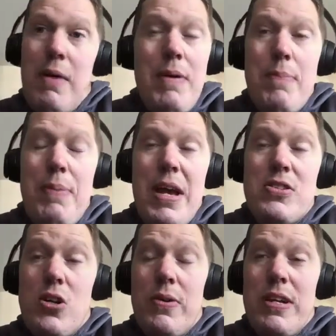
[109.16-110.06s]
Maybe a
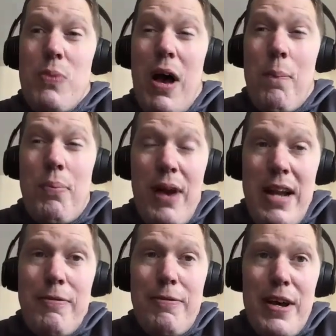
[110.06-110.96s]
big story as well.
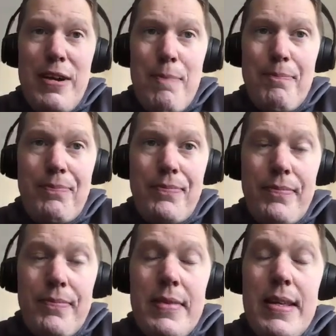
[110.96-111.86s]
Brentford
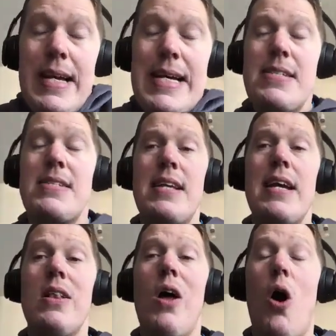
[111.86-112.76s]
are
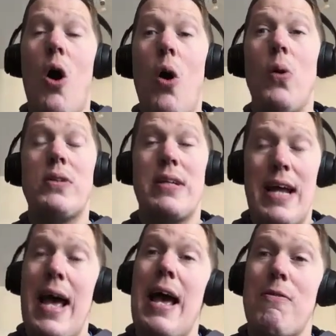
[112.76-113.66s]
still
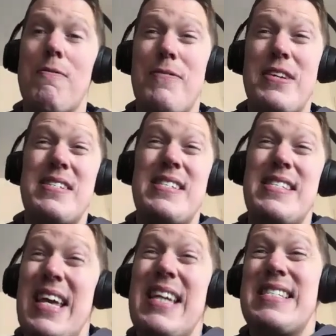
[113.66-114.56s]
holding out for
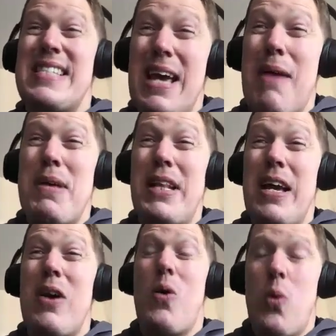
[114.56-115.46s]
60
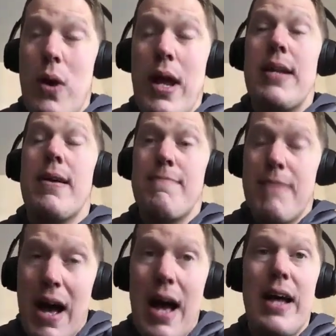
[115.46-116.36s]
million quid
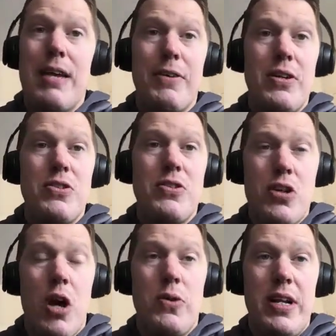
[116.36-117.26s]
for Ivan
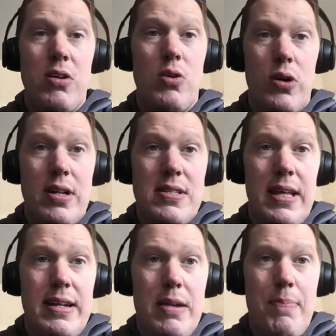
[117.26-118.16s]
Toney, according
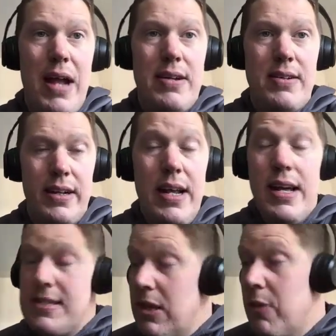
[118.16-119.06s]
to the Independent.
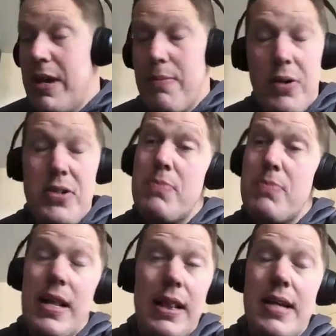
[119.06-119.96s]
Still being
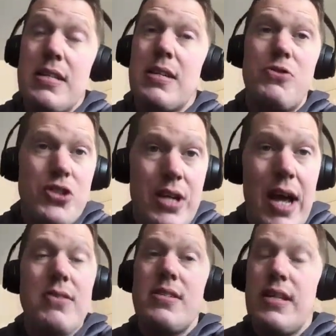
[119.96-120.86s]
monitored by the likes of
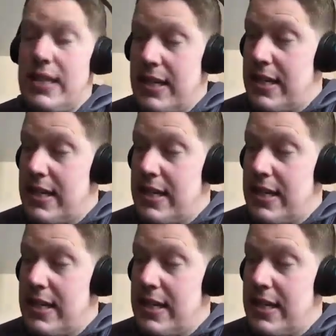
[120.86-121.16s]
Chelsea,